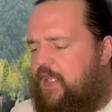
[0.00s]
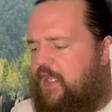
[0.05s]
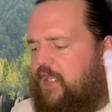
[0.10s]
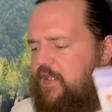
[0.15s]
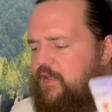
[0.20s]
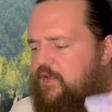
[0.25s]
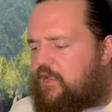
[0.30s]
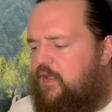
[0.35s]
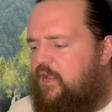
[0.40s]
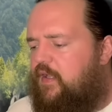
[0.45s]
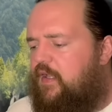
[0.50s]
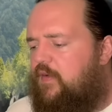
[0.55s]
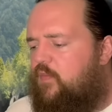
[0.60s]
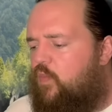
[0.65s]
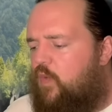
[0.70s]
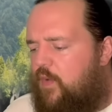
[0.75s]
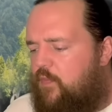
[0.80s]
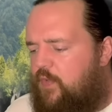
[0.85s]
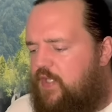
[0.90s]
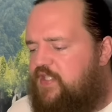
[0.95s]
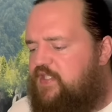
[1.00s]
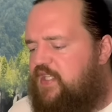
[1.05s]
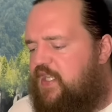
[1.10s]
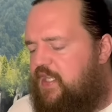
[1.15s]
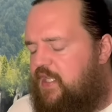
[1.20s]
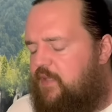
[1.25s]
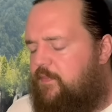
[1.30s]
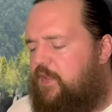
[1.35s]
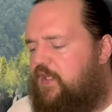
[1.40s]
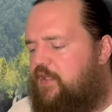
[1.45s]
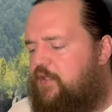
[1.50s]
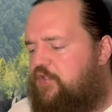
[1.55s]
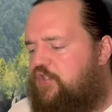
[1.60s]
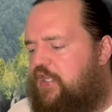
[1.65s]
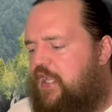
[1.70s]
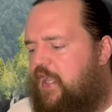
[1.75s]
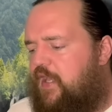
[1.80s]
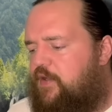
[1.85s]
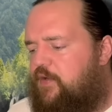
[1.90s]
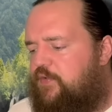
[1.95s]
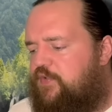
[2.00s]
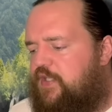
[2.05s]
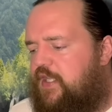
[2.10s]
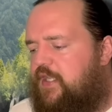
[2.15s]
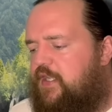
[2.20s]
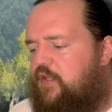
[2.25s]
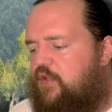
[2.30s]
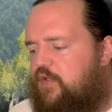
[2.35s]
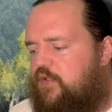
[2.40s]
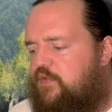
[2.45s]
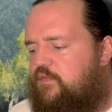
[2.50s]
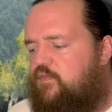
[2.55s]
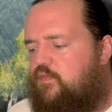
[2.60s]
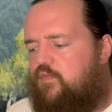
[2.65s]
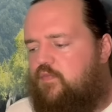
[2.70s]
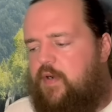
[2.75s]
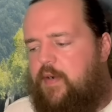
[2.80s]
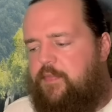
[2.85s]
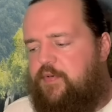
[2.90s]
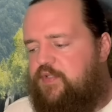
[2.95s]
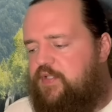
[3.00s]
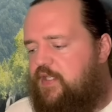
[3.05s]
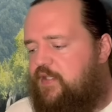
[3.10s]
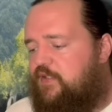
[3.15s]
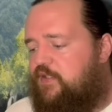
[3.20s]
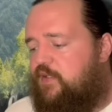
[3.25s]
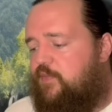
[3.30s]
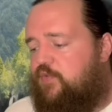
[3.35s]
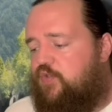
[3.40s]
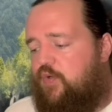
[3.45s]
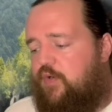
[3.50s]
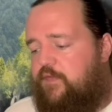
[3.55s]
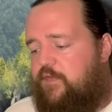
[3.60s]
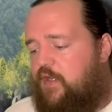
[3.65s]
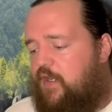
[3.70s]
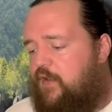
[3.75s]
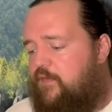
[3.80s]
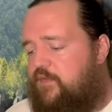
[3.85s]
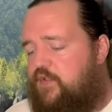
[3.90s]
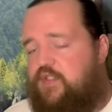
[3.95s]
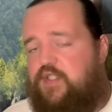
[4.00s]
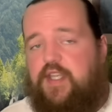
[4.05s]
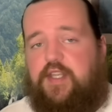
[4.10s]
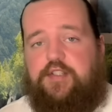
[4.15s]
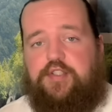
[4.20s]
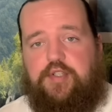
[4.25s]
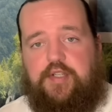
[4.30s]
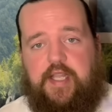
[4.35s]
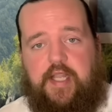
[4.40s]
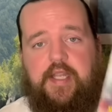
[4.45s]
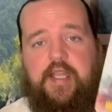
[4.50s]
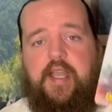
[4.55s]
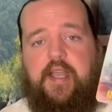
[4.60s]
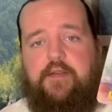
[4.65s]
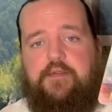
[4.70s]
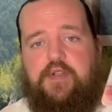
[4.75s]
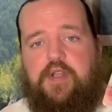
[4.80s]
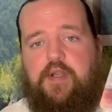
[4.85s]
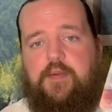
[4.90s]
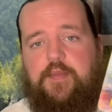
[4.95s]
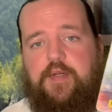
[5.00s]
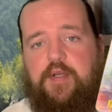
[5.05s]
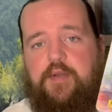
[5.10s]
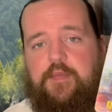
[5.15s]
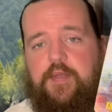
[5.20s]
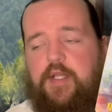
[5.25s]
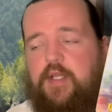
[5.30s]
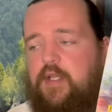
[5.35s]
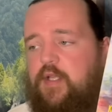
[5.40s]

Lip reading: And when we see him in the shadows, it could represent some sort of conversation that you have coming up